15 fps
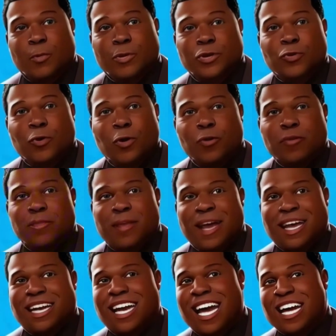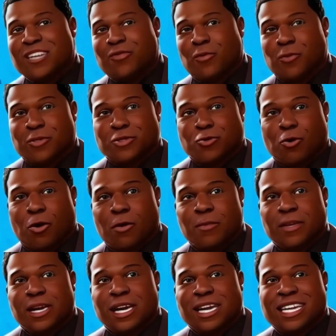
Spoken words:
When you go to the bank and ask for a withdrawal,